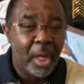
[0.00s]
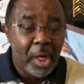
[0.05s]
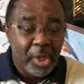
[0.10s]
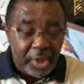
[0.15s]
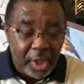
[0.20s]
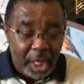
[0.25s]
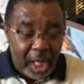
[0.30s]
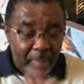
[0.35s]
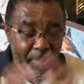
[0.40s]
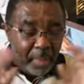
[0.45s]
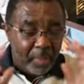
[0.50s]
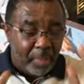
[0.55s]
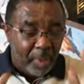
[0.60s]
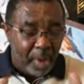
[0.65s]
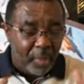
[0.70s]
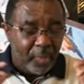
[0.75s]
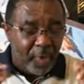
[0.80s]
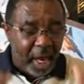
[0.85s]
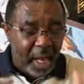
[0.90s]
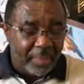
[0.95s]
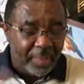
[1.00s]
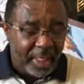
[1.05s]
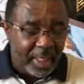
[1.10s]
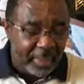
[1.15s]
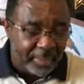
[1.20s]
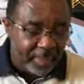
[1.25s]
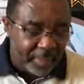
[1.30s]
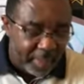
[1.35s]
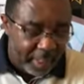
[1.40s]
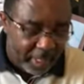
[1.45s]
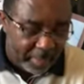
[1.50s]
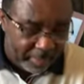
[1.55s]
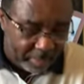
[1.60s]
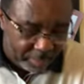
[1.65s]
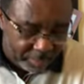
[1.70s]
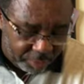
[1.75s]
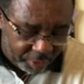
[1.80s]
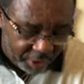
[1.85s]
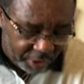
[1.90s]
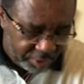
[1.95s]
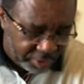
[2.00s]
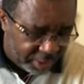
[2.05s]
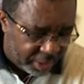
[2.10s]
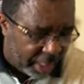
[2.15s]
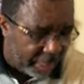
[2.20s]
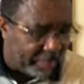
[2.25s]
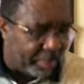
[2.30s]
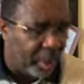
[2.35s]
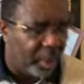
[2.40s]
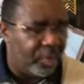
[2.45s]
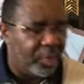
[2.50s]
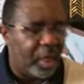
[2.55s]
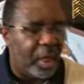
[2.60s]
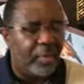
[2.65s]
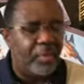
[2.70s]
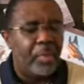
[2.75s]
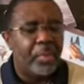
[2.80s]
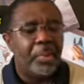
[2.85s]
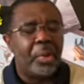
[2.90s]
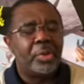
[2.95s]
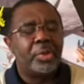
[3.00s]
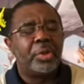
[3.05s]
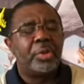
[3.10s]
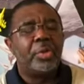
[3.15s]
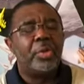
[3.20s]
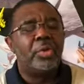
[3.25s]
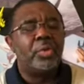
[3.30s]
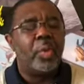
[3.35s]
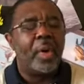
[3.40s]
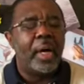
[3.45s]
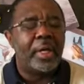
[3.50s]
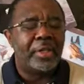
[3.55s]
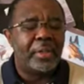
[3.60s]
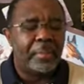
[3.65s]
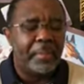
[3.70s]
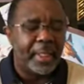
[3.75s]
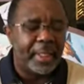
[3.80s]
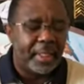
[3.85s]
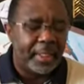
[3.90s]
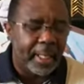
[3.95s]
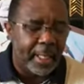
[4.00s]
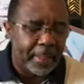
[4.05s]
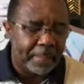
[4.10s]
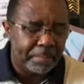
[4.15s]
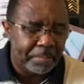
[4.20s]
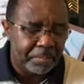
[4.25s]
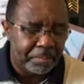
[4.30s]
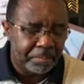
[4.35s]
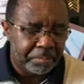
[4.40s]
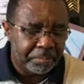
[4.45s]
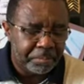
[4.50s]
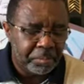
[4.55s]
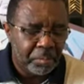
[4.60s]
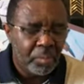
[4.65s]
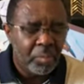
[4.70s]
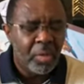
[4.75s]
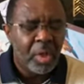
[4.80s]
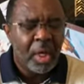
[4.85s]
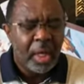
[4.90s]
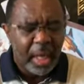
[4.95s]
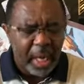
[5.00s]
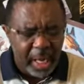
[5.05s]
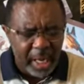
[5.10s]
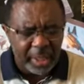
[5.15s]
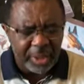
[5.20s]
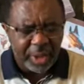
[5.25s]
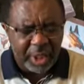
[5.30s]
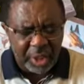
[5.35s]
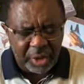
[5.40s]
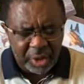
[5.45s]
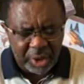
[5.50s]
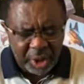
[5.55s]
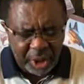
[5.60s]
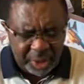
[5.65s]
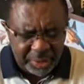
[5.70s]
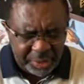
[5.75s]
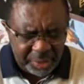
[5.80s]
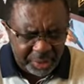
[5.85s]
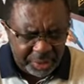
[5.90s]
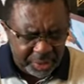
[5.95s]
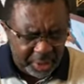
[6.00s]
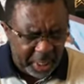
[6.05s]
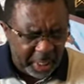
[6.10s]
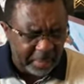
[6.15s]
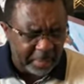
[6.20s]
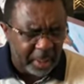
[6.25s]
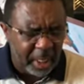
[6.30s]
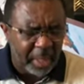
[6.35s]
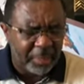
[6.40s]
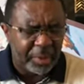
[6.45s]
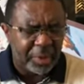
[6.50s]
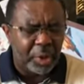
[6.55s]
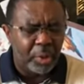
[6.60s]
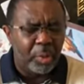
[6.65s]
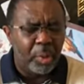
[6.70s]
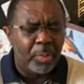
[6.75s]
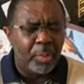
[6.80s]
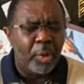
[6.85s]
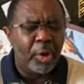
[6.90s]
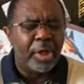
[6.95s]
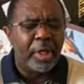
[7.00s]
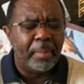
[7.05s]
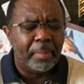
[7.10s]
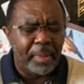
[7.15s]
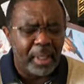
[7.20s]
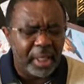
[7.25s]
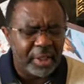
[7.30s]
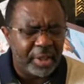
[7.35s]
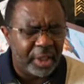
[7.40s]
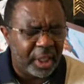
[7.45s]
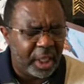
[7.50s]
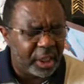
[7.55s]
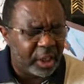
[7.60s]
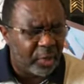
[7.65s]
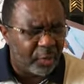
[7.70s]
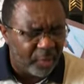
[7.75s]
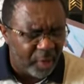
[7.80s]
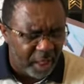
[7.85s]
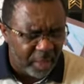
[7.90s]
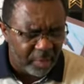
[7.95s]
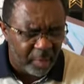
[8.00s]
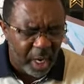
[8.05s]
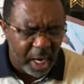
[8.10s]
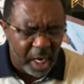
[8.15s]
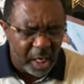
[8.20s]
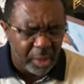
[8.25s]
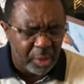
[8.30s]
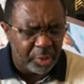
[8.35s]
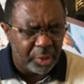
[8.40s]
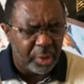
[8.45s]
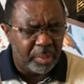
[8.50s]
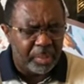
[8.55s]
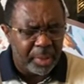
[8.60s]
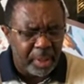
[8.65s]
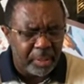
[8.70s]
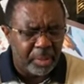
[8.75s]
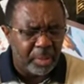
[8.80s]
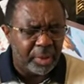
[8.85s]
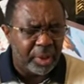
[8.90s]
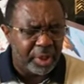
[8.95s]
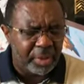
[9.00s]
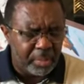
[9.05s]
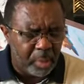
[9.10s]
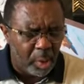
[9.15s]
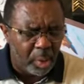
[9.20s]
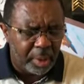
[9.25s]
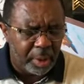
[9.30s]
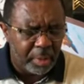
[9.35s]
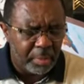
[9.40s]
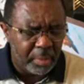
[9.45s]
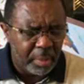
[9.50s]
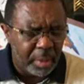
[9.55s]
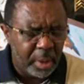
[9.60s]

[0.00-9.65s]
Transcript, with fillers: So let me pray. Father, in the name of Jesus, I pray for every person who's watching me today. I ask in Jesus' name, God, that you will pour your blessing and your favor out on your people this morning.